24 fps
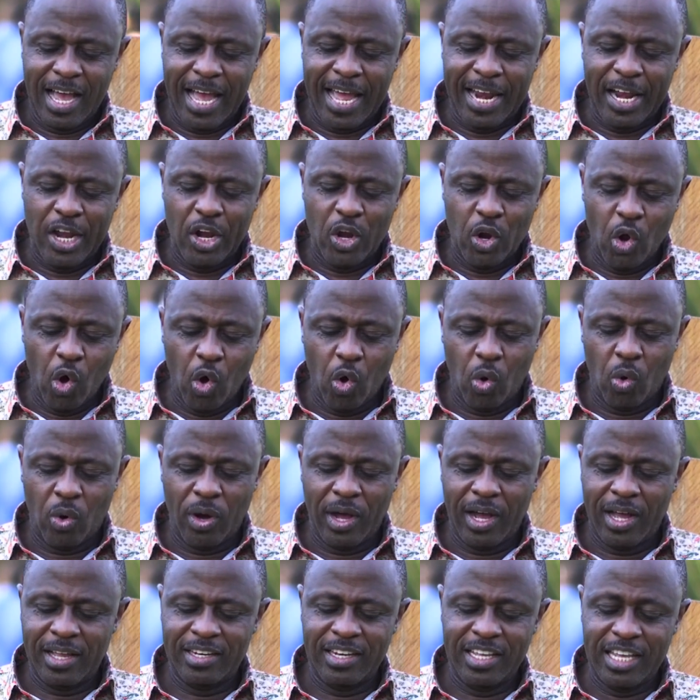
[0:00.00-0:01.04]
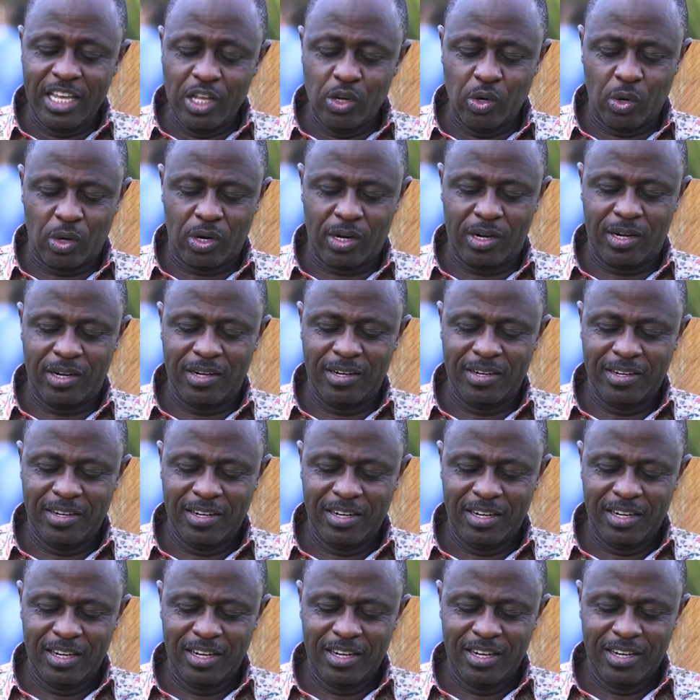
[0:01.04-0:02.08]
and Noah and Enoch
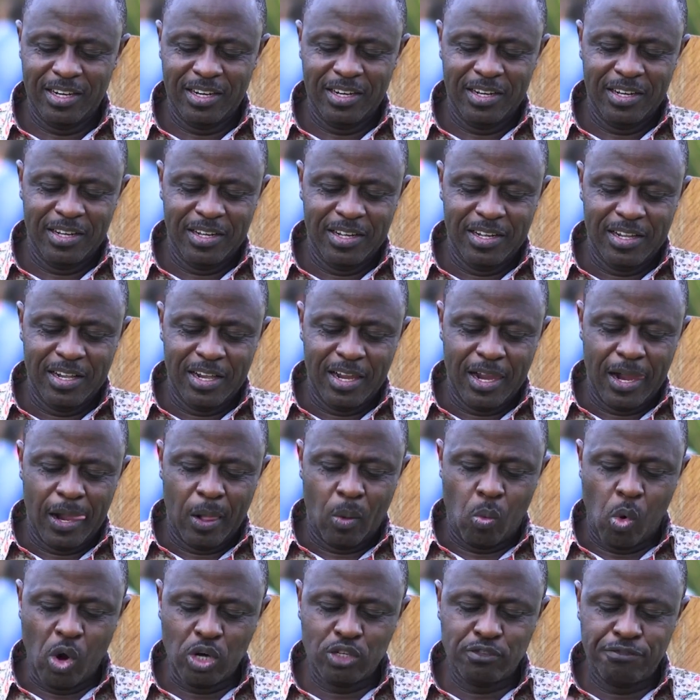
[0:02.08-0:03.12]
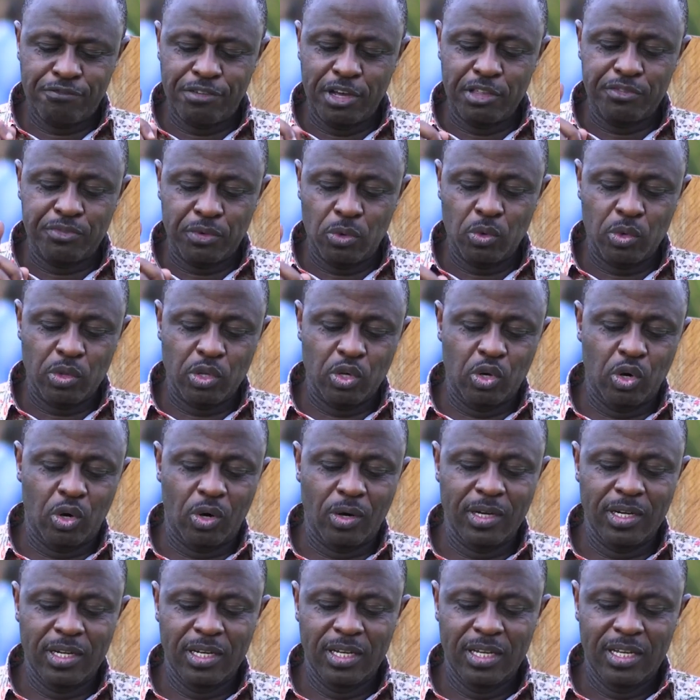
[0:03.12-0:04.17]
walked faithfully with
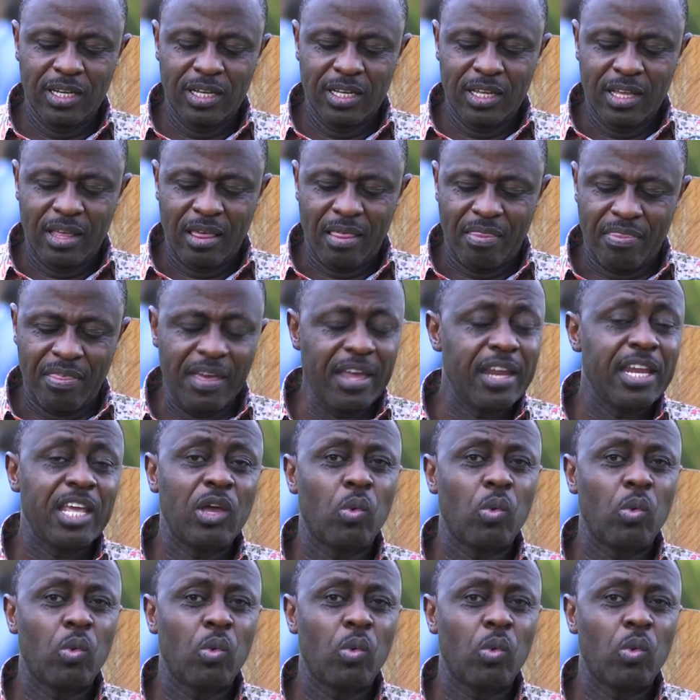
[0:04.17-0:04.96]
God, then